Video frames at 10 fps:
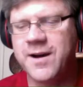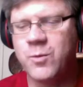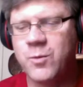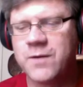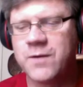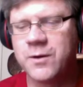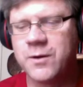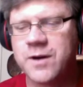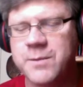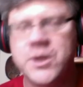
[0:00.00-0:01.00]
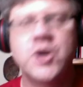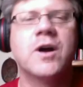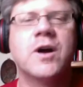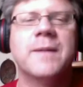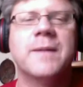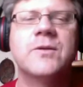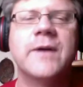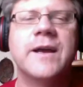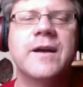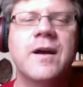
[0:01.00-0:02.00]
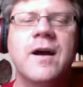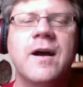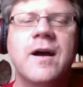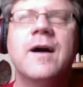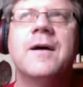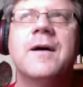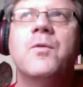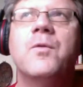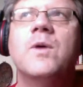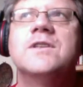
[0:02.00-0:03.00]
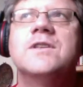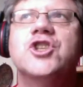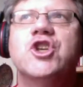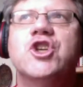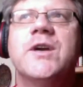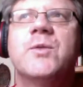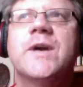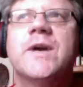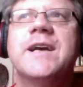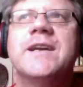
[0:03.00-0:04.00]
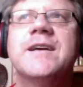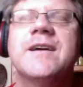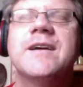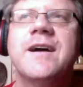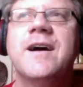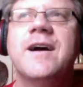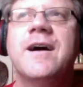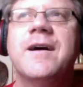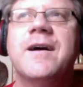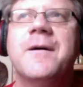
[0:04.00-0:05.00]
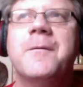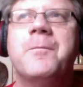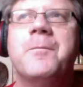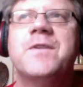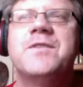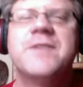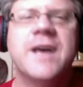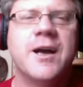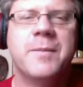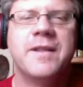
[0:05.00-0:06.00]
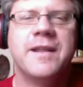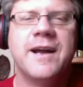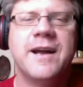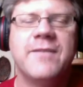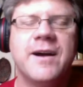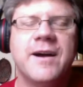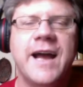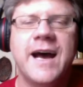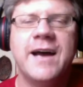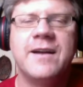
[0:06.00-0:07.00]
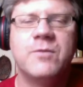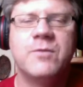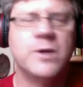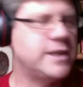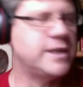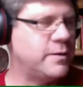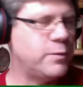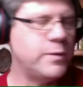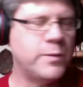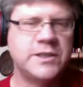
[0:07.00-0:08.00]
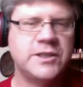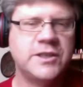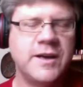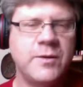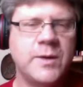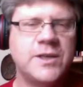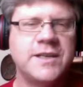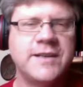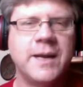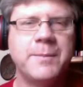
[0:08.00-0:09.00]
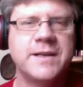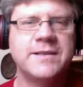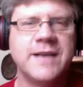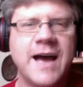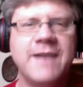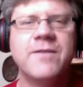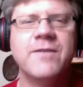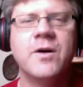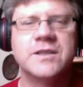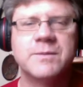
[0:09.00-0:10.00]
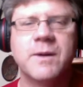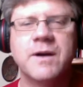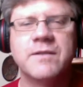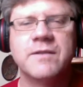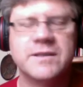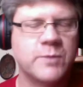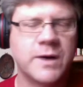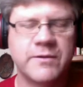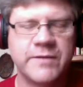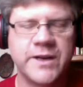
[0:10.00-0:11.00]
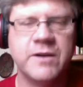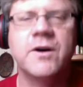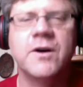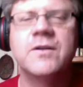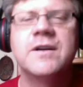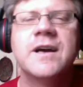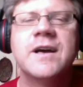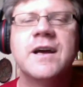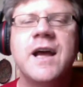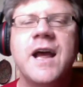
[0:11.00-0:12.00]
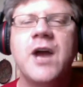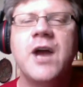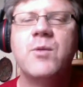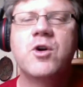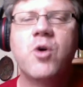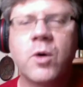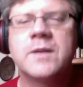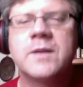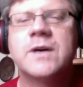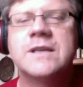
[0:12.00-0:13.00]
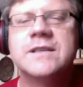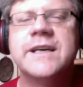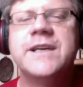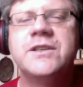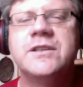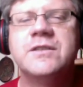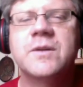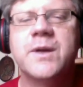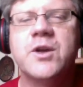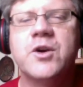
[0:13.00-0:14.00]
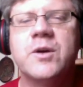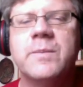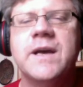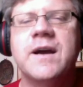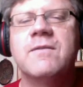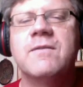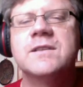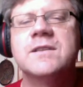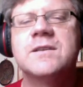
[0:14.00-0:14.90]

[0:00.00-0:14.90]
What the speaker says: wonderful from Europe last week was a jury-rigged setup that Ivar had, in which he set up his iPhone, his whatever video phone, and recorded the presentations from the European conference.